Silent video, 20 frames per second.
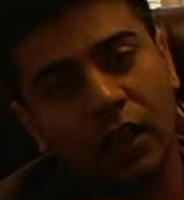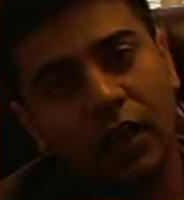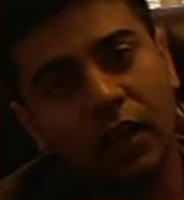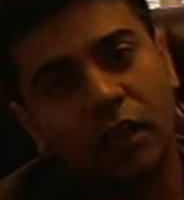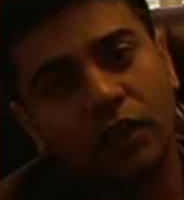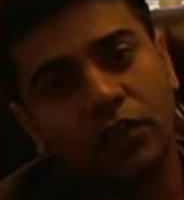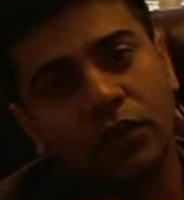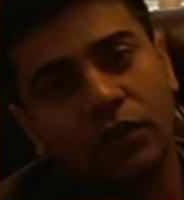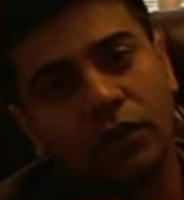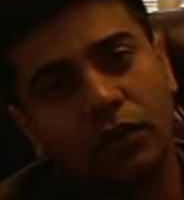
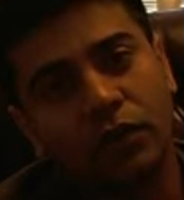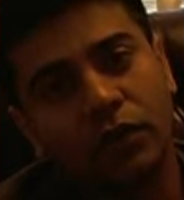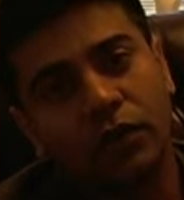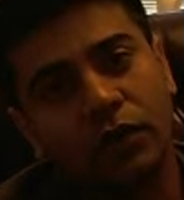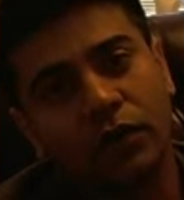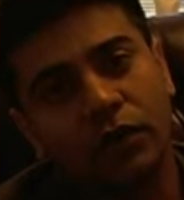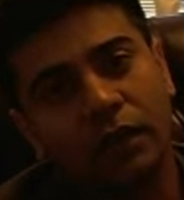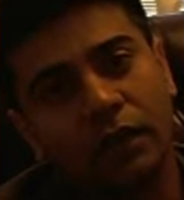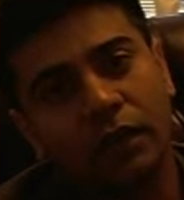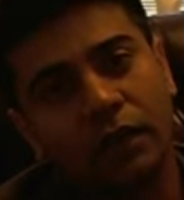So
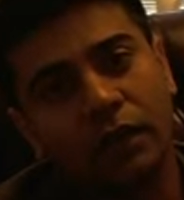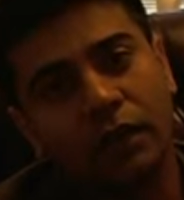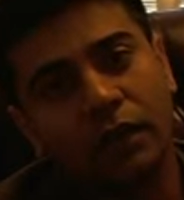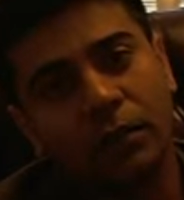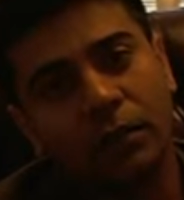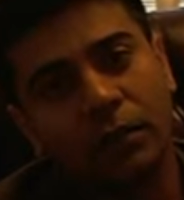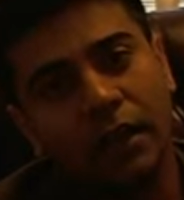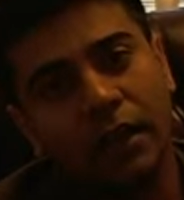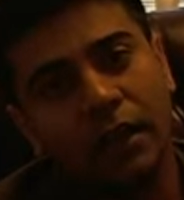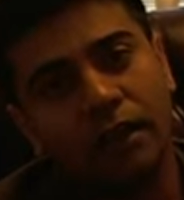the
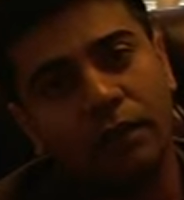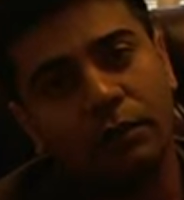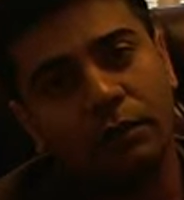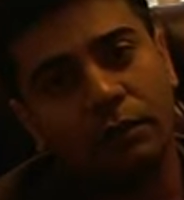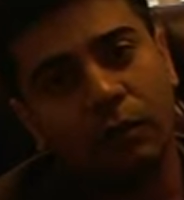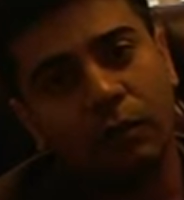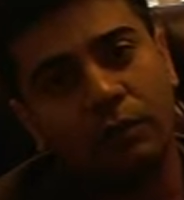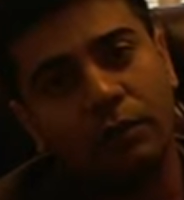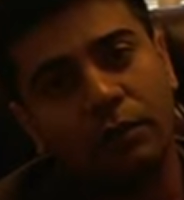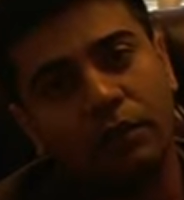
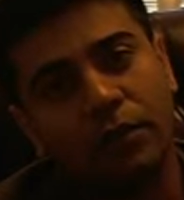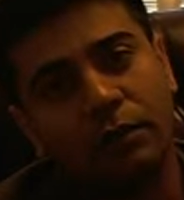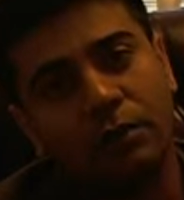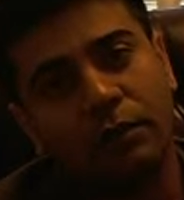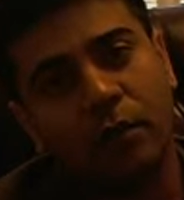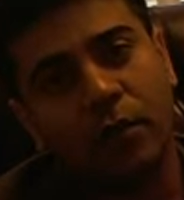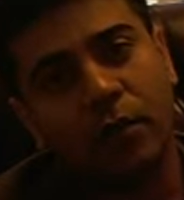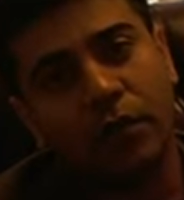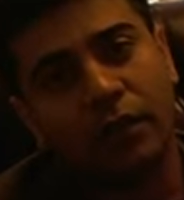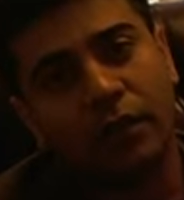
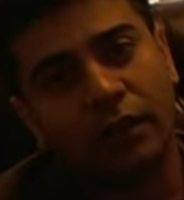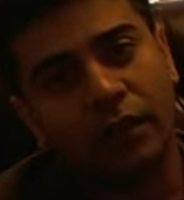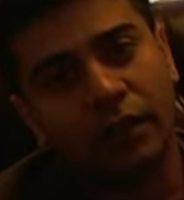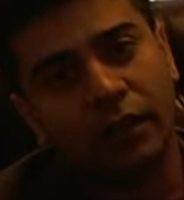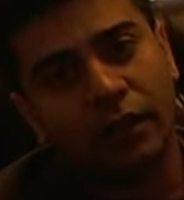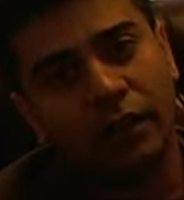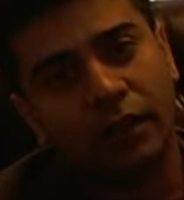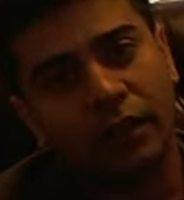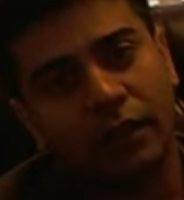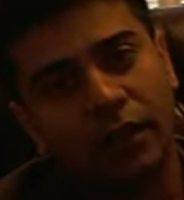important
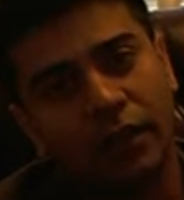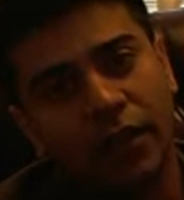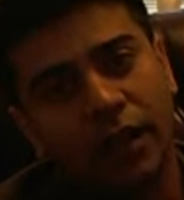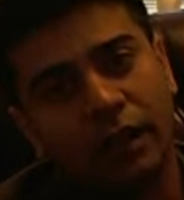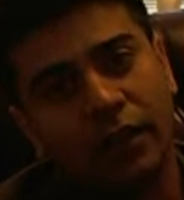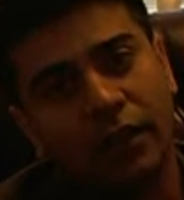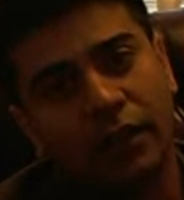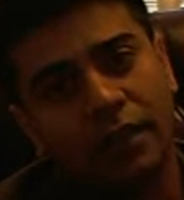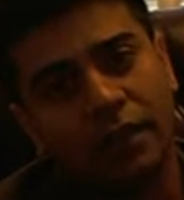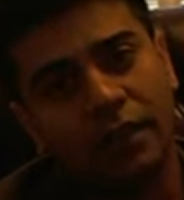thing there
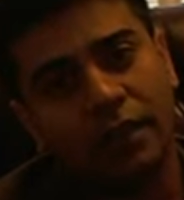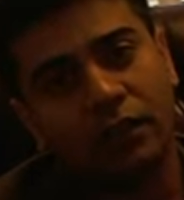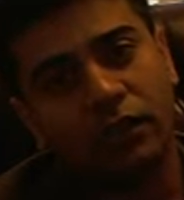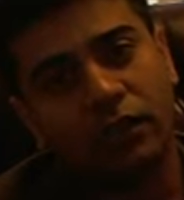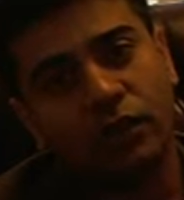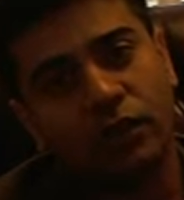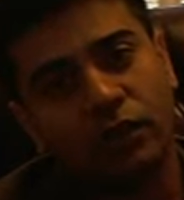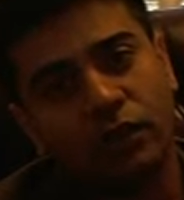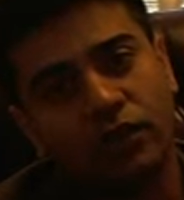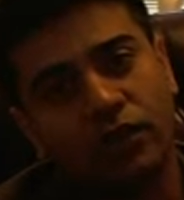is
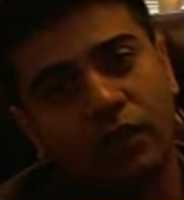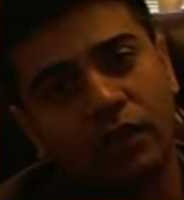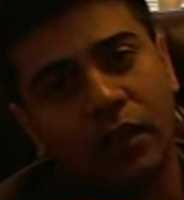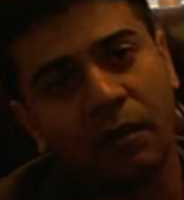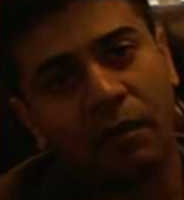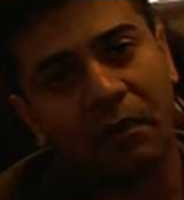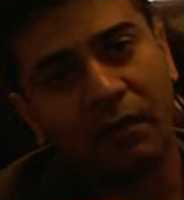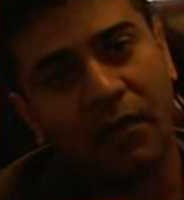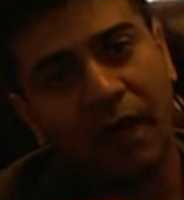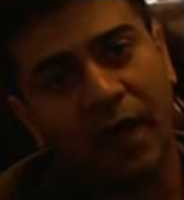you should
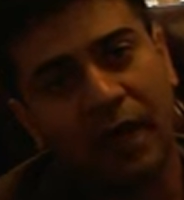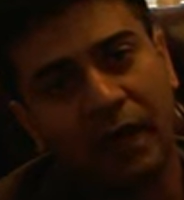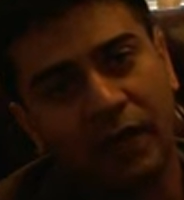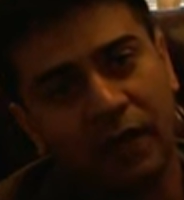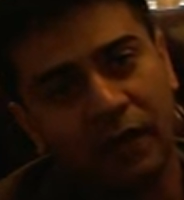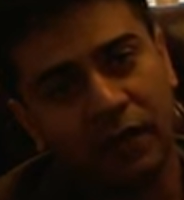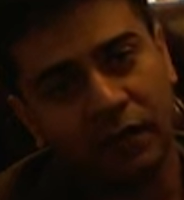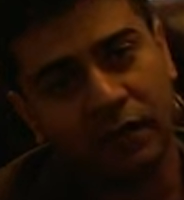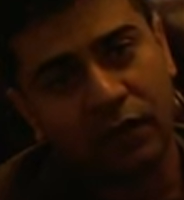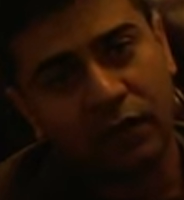not panic
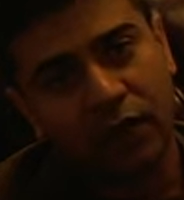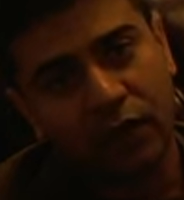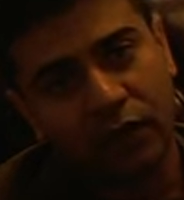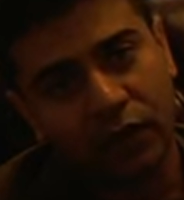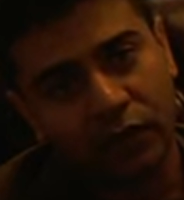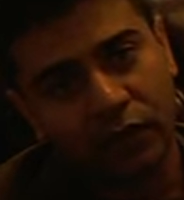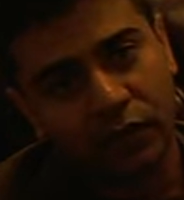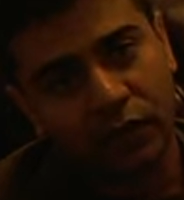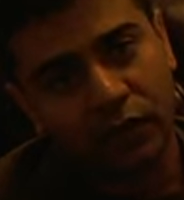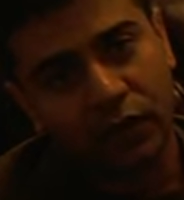at the
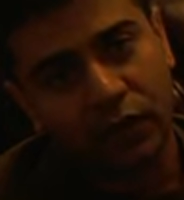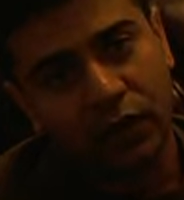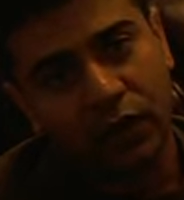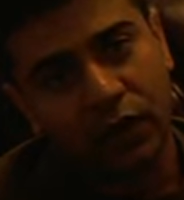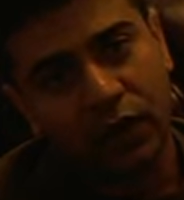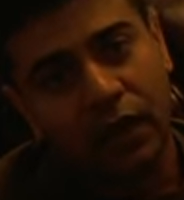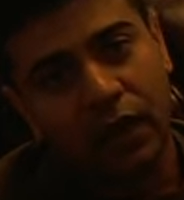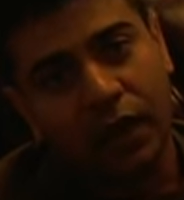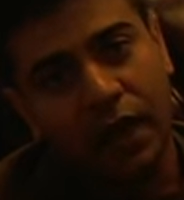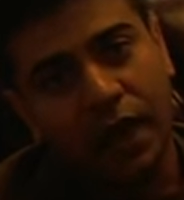interview.
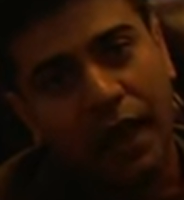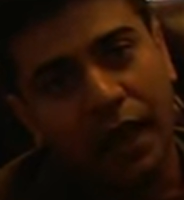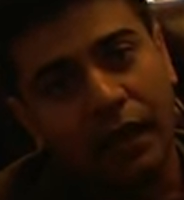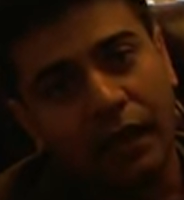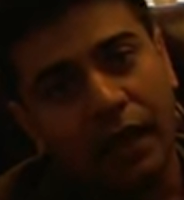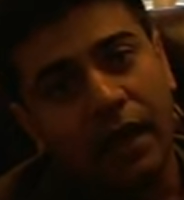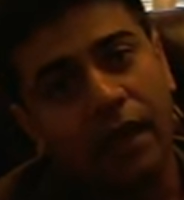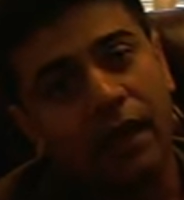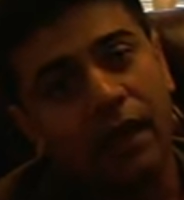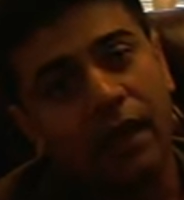And
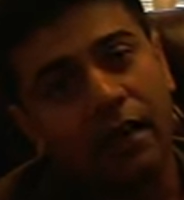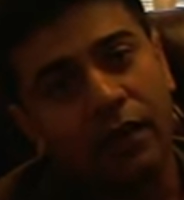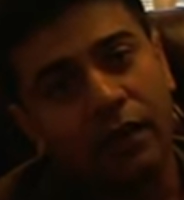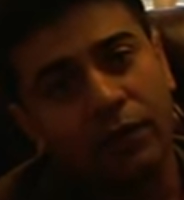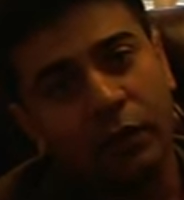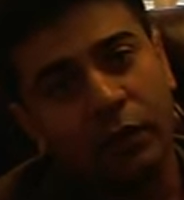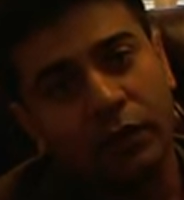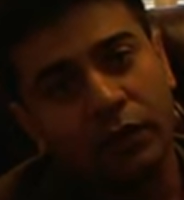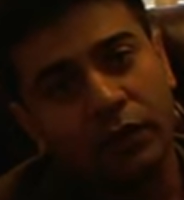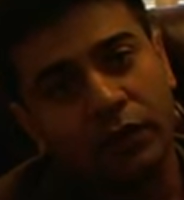at any
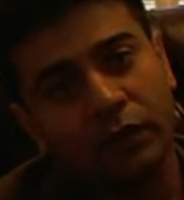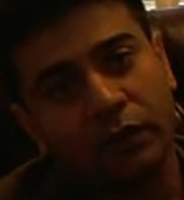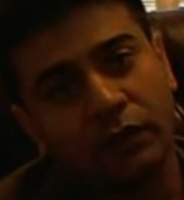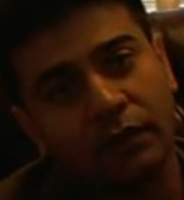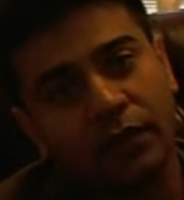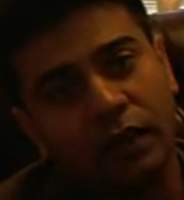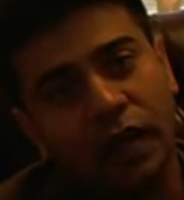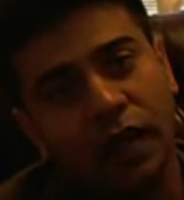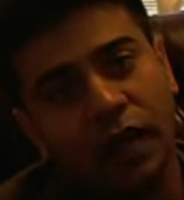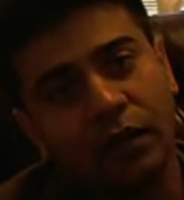point in
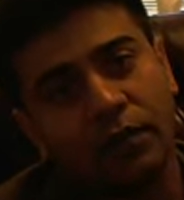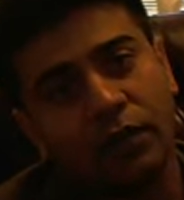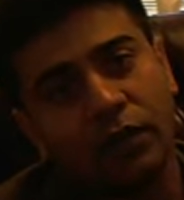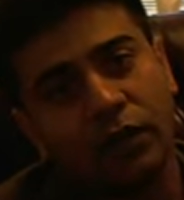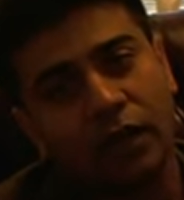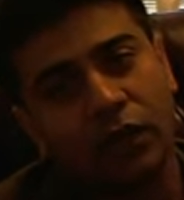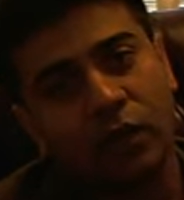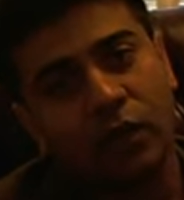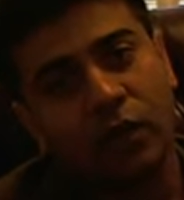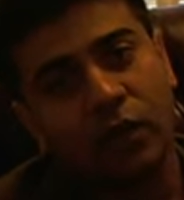time, you
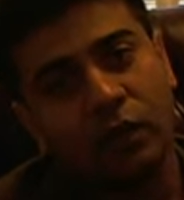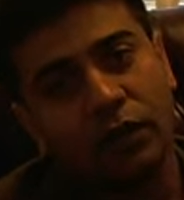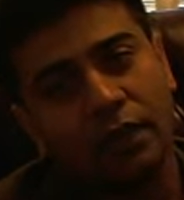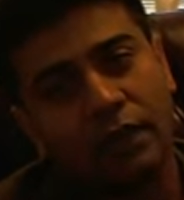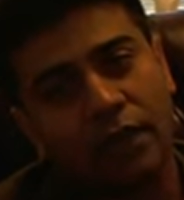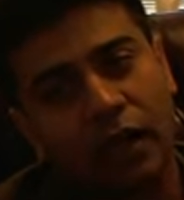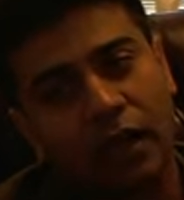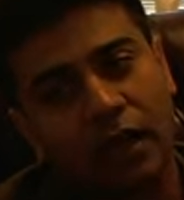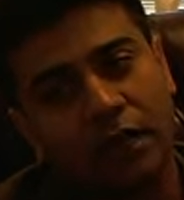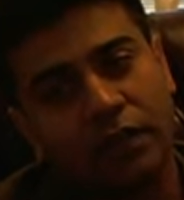can always
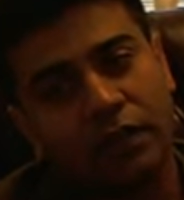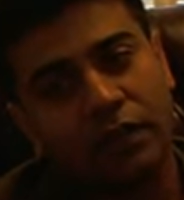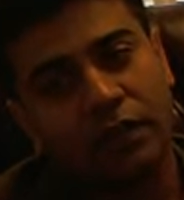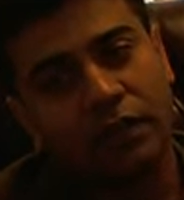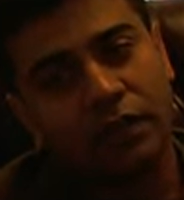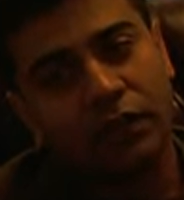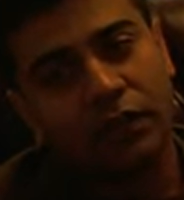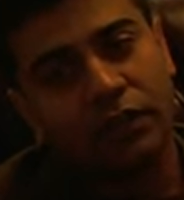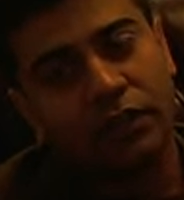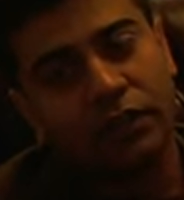ask the
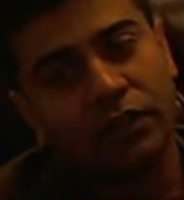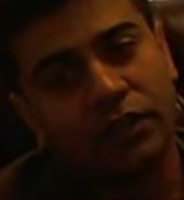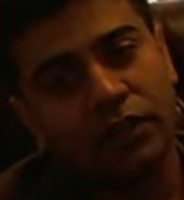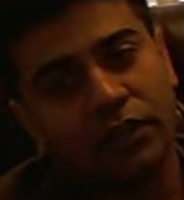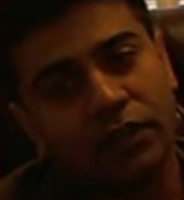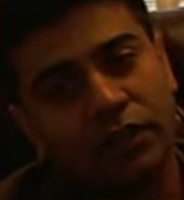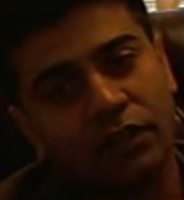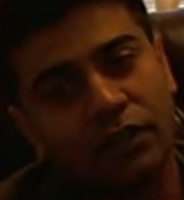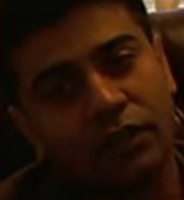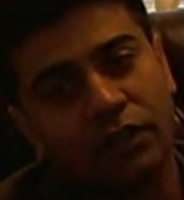officer
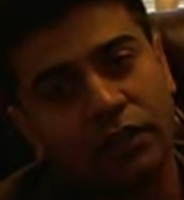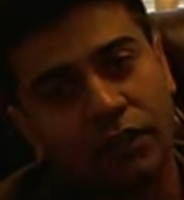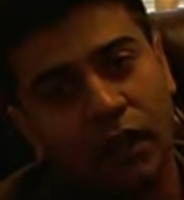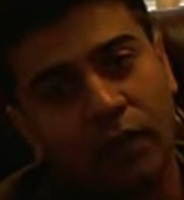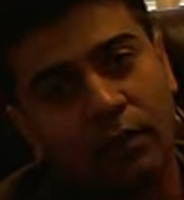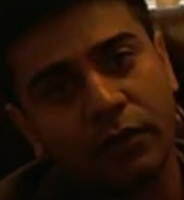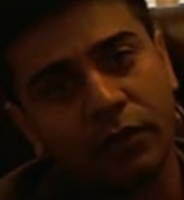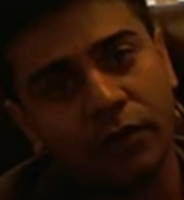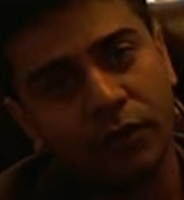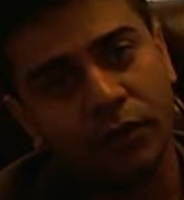to
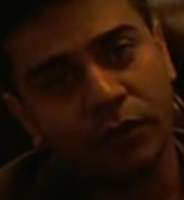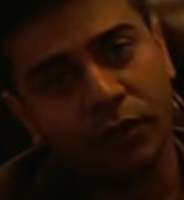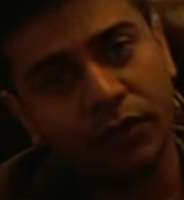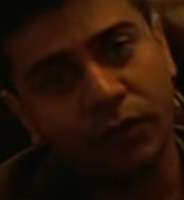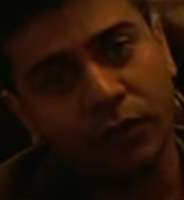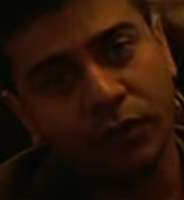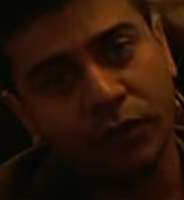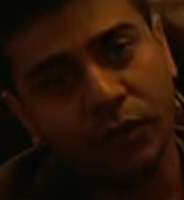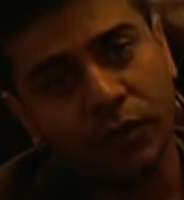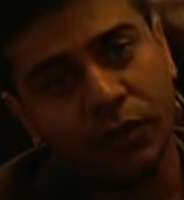stop the
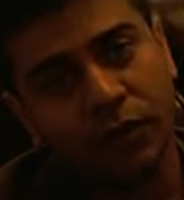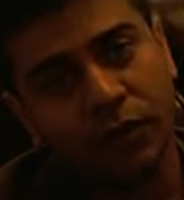interview.